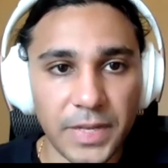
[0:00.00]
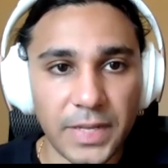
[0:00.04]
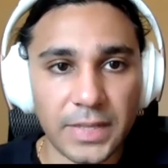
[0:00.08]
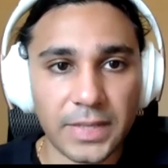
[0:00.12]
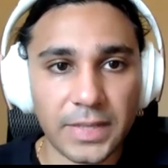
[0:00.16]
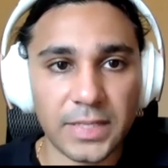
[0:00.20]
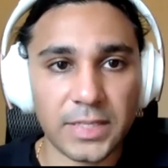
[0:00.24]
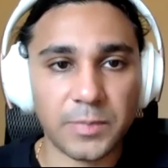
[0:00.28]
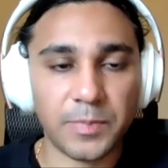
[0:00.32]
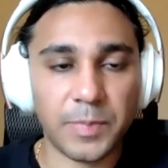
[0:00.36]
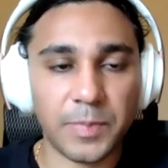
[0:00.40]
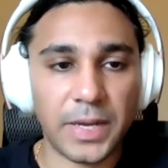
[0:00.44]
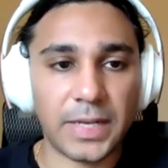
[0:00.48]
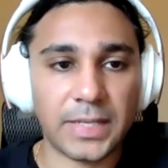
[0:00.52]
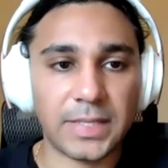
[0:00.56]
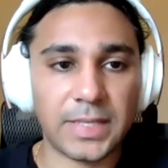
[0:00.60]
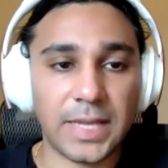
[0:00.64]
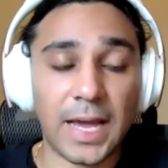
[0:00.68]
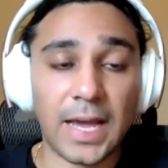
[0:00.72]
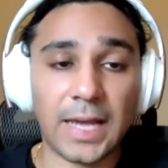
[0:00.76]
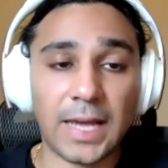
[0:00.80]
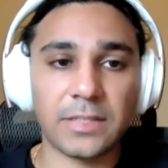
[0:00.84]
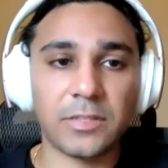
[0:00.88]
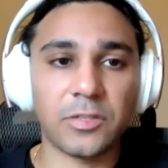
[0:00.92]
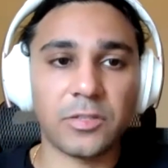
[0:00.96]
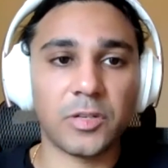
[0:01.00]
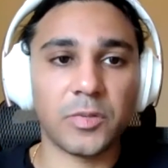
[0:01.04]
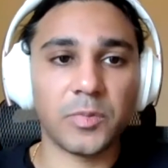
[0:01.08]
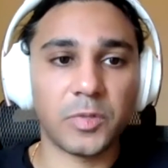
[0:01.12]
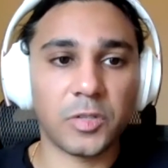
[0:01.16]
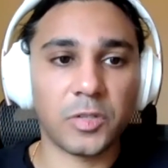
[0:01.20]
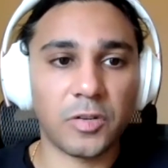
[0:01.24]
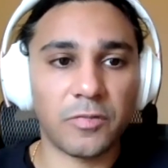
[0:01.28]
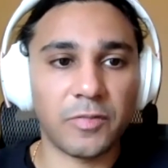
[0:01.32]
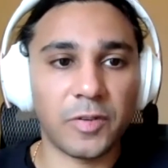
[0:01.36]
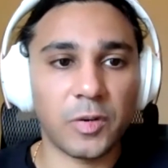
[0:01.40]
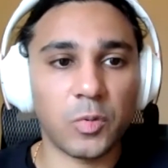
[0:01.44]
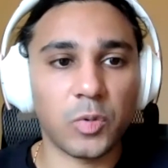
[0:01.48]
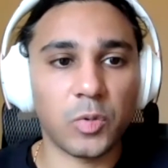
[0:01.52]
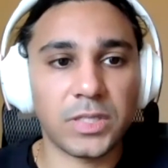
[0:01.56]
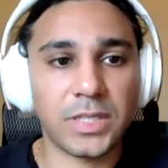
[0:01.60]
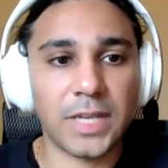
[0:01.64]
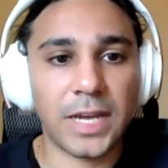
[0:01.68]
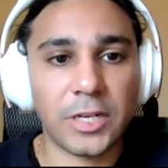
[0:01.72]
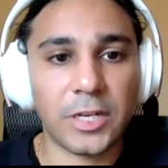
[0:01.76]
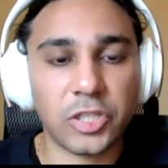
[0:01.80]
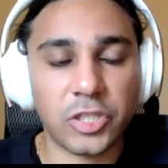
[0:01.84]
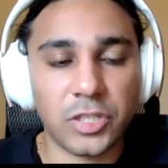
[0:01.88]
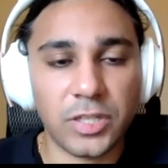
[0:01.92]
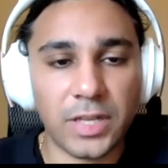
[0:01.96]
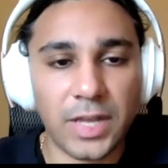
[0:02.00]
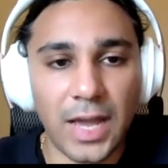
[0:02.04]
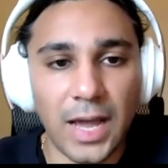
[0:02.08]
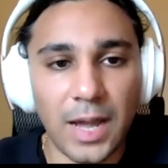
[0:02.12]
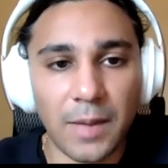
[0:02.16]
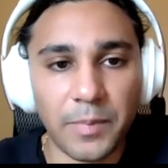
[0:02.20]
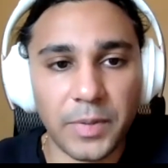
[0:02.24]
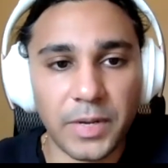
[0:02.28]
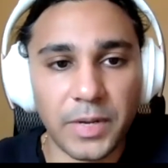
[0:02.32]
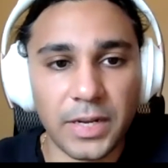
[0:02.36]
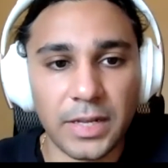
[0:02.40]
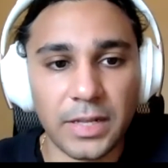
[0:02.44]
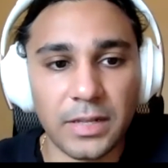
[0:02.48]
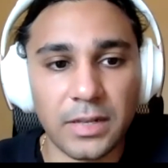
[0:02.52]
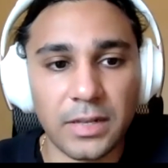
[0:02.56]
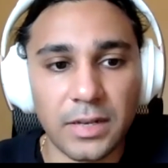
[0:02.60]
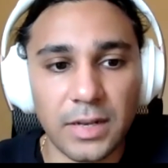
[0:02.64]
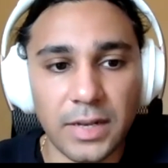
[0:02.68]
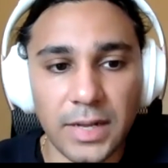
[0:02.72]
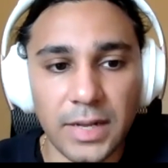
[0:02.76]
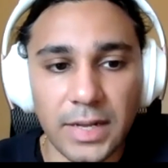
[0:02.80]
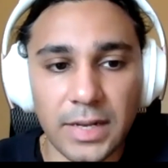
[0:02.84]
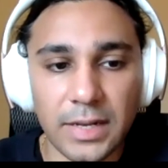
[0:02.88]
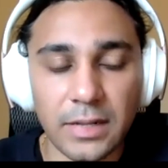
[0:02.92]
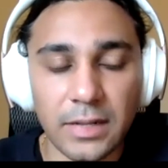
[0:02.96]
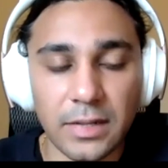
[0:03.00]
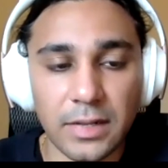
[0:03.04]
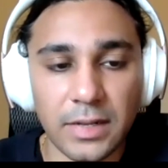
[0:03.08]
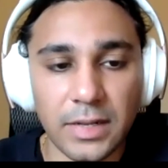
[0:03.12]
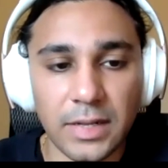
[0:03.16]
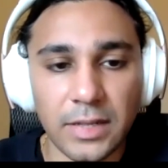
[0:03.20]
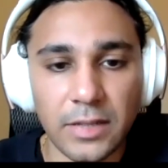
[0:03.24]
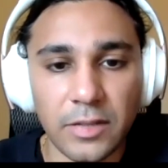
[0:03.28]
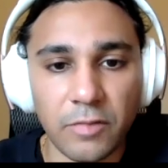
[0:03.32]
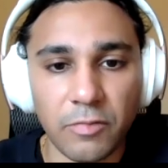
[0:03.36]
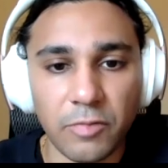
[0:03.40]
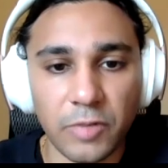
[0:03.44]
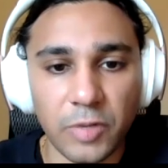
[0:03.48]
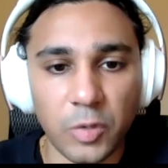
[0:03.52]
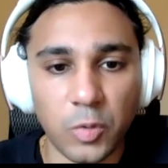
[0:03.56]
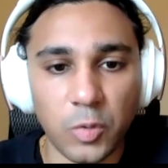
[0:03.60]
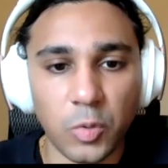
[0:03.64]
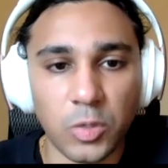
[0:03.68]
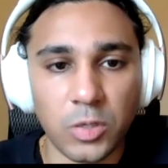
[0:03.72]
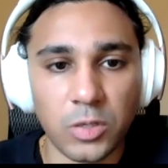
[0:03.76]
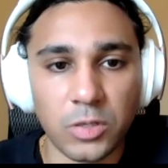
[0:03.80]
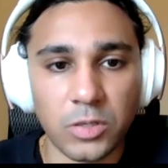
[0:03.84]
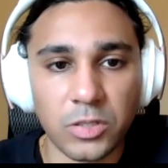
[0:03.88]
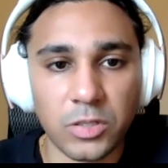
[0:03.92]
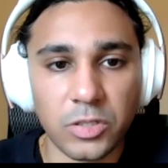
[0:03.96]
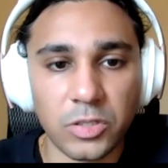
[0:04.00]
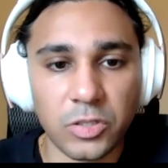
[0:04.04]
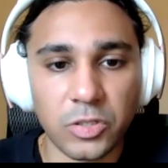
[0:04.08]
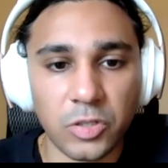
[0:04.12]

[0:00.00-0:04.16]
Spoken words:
in the space as they're observing what's actually happening in the real world.